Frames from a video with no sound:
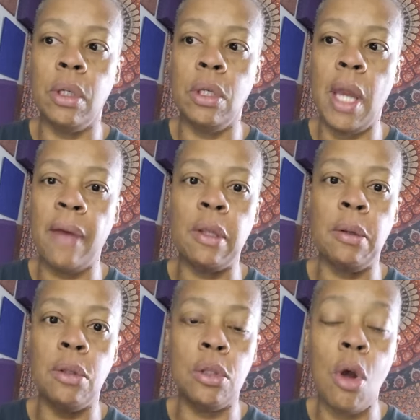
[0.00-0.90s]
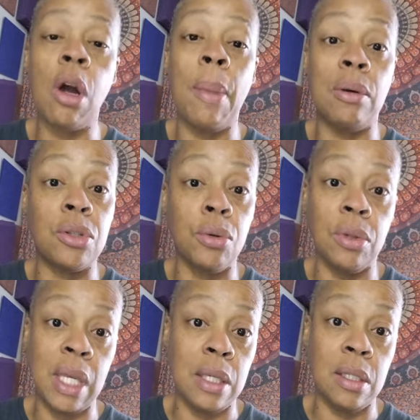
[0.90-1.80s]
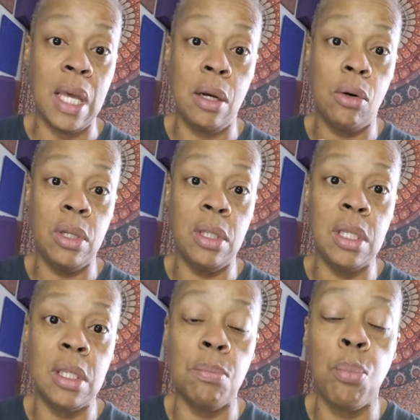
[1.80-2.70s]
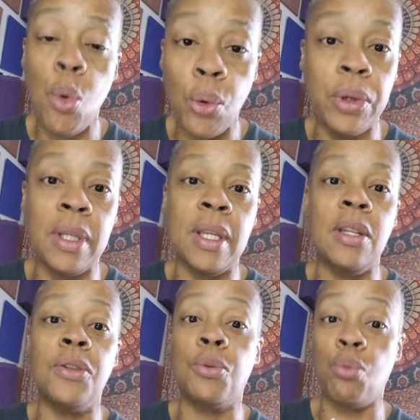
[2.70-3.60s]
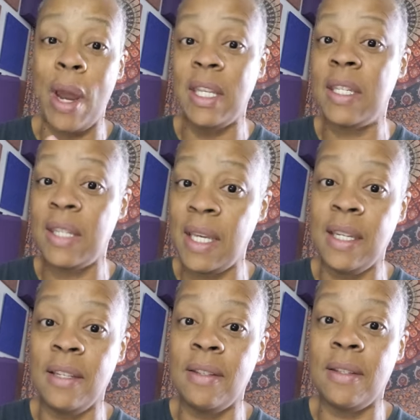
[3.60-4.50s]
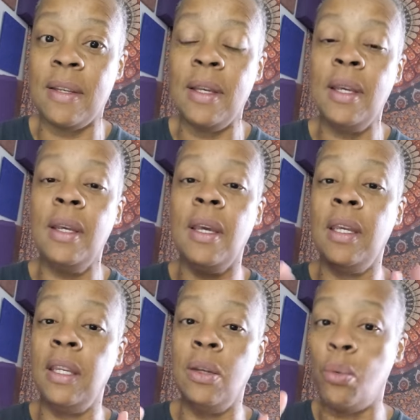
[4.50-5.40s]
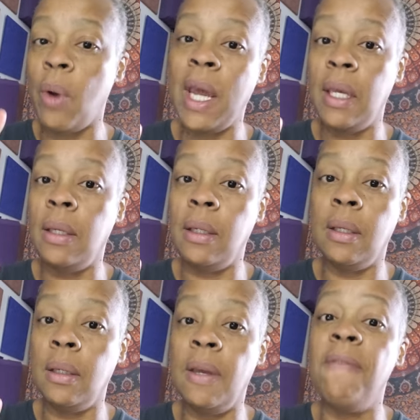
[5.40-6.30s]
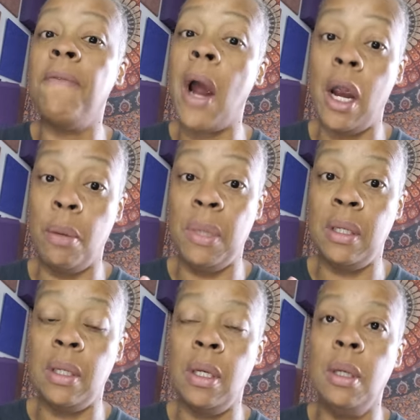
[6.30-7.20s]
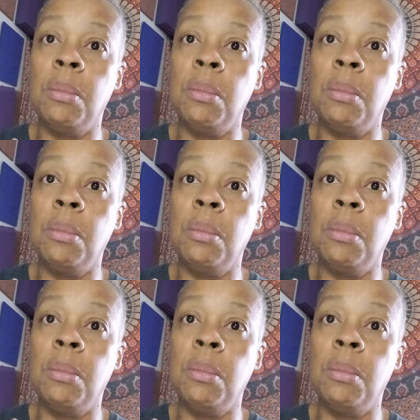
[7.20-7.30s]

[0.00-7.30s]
You have to talk about certain things that are just important in the right settings and in the right environment,